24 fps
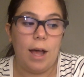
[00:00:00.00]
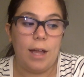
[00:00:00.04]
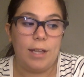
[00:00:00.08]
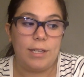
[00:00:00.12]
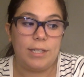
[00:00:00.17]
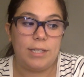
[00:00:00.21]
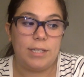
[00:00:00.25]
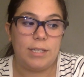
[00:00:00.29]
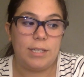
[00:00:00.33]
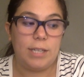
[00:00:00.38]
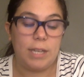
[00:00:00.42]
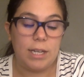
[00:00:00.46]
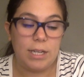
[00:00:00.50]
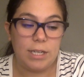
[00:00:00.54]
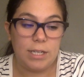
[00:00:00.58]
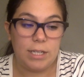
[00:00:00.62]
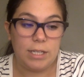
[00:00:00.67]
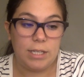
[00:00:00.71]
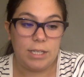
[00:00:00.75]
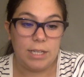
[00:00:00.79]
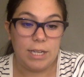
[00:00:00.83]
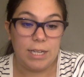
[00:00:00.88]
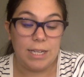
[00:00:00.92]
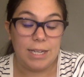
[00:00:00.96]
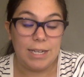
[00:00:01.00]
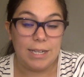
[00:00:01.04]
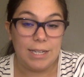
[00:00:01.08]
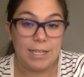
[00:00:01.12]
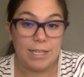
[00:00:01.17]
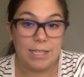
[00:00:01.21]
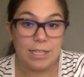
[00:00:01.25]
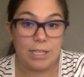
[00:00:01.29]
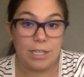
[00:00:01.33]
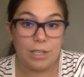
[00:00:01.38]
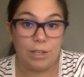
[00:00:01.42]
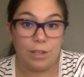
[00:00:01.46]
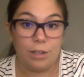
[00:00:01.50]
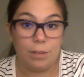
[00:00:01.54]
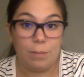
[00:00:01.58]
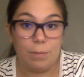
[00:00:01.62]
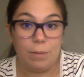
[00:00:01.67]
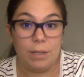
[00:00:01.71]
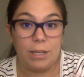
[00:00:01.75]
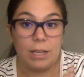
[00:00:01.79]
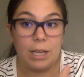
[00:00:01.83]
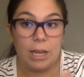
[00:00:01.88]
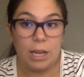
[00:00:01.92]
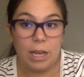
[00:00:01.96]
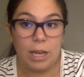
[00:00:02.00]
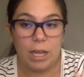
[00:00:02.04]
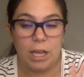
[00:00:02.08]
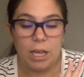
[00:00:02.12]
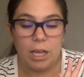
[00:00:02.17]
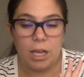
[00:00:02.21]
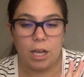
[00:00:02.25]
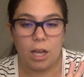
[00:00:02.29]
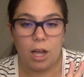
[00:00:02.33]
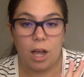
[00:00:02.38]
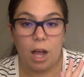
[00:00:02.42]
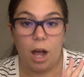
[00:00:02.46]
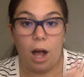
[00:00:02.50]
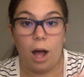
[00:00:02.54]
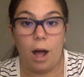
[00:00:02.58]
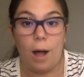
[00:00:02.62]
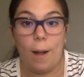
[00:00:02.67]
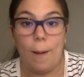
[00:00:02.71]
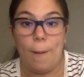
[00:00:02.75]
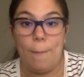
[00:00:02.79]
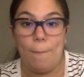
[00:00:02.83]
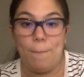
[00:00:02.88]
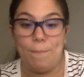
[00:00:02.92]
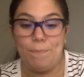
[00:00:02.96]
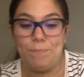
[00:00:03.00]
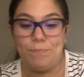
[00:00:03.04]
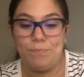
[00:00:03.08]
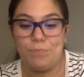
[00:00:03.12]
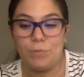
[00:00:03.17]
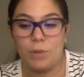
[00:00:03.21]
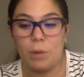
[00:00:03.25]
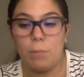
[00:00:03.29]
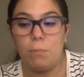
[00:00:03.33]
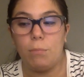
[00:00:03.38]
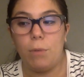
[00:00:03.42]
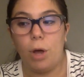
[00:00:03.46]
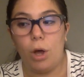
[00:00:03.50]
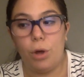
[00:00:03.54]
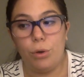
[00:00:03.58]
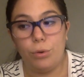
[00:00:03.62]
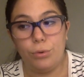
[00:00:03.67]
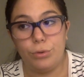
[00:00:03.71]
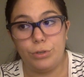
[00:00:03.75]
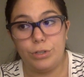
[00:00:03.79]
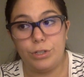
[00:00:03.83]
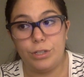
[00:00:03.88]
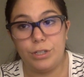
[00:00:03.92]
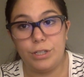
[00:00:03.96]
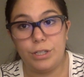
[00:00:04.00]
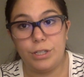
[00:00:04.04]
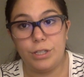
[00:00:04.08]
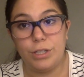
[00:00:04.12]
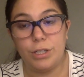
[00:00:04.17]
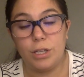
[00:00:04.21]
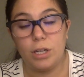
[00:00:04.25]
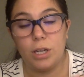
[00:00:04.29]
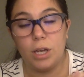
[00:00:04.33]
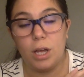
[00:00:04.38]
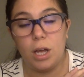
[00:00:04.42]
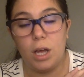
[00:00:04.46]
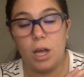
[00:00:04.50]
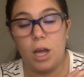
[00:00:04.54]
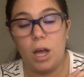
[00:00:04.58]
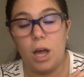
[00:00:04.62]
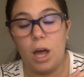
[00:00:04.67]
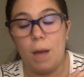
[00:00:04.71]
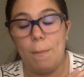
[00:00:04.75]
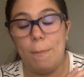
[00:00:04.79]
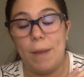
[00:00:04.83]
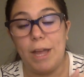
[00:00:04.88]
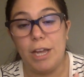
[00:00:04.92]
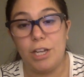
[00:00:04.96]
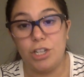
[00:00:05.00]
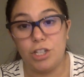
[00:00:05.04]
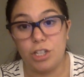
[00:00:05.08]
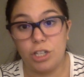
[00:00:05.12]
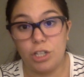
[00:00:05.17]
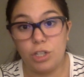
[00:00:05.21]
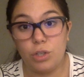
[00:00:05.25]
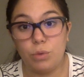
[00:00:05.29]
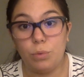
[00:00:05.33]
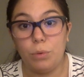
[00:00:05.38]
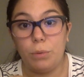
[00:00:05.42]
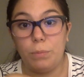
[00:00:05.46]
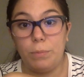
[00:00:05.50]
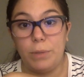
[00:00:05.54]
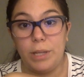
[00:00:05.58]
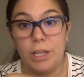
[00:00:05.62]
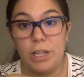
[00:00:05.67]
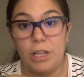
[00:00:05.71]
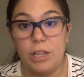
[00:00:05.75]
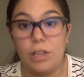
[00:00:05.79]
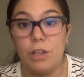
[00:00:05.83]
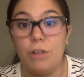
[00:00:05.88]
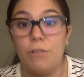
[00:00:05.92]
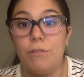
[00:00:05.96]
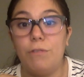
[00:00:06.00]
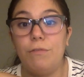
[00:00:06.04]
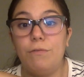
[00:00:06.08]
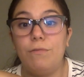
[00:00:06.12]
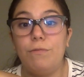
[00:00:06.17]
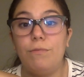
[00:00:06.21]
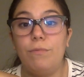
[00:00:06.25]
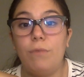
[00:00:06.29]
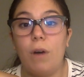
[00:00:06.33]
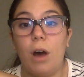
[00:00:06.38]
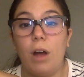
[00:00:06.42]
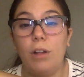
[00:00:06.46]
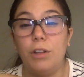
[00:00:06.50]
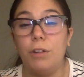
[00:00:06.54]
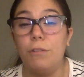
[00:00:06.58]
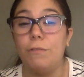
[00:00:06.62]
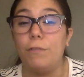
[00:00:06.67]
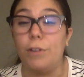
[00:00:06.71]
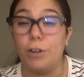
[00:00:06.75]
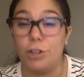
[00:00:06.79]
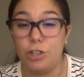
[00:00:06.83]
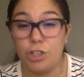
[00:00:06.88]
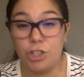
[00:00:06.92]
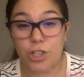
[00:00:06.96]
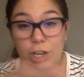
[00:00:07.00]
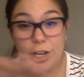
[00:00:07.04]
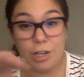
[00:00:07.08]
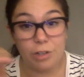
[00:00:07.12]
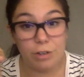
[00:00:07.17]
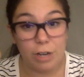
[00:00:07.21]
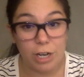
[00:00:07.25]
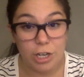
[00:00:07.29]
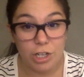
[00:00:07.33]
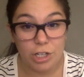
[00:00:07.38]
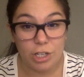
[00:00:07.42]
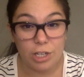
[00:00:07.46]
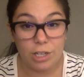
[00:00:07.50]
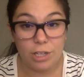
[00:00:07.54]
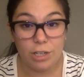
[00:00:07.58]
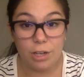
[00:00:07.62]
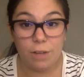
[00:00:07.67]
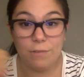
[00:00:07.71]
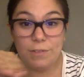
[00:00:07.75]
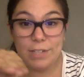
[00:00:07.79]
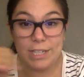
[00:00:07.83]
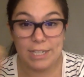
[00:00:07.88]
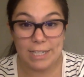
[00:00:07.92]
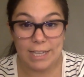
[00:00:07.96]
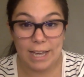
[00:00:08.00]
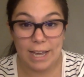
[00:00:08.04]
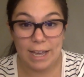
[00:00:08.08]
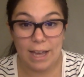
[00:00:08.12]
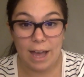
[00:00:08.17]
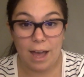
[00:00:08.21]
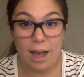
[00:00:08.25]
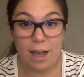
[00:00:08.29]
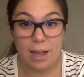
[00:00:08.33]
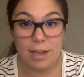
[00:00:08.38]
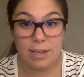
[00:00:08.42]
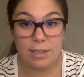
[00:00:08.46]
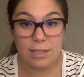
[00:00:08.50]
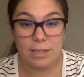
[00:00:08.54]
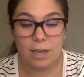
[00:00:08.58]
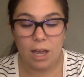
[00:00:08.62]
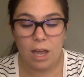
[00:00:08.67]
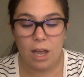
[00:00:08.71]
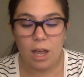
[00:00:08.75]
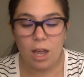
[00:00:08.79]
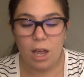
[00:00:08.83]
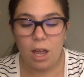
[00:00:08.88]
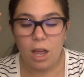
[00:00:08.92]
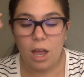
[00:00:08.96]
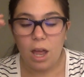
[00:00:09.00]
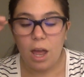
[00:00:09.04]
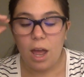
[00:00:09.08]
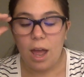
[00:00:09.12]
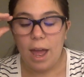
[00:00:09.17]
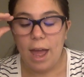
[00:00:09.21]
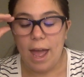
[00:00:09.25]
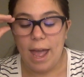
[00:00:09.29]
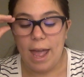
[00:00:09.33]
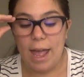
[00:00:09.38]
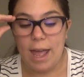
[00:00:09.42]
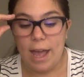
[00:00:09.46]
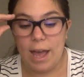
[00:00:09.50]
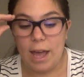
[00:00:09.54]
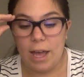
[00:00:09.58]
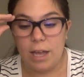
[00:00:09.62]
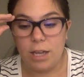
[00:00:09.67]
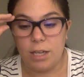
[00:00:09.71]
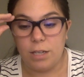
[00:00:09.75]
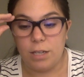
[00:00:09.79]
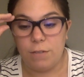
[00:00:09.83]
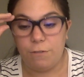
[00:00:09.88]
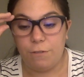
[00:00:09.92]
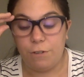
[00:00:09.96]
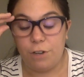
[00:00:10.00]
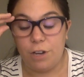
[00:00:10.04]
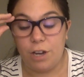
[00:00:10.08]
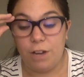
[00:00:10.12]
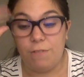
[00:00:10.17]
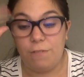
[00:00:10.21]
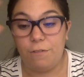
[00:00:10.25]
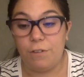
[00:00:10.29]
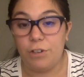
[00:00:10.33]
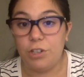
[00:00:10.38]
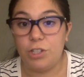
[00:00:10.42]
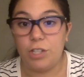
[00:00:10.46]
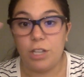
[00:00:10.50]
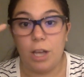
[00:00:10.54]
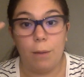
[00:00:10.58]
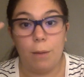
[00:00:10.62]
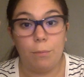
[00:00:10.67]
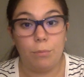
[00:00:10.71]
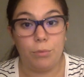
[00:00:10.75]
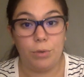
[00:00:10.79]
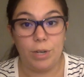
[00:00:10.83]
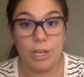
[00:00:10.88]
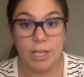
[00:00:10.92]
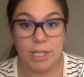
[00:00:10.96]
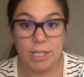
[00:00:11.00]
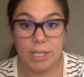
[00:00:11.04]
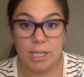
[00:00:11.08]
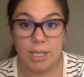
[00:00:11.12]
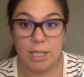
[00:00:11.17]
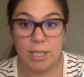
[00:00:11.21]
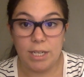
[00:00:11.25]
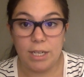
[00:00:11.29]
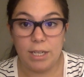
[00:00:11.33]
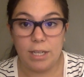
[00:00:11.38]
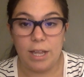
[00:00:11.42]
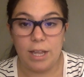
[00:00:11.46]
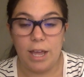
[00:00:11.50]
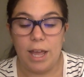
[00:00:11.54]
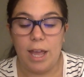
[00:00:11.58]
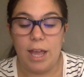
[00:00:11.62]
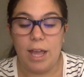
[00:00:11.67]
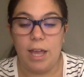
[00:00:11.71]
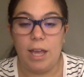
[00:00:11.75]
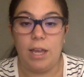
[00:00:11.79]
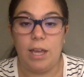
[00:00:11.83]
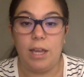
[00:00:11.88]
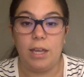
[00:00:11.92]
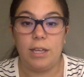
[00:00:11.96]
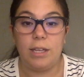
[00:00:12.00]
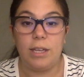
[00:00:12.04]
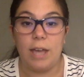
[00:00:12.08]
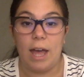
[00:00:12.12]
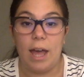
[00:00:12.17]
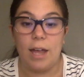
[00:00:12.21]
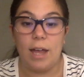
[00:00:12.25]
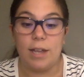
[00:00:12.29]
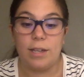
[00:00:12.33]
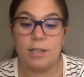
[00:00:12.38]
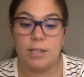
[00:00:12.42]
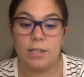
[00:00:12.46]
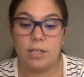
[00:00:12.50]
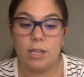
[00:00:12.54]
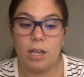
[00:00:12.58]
since it is still the beginning, most patients will be on the first generation of TKIs, and if for some reason they get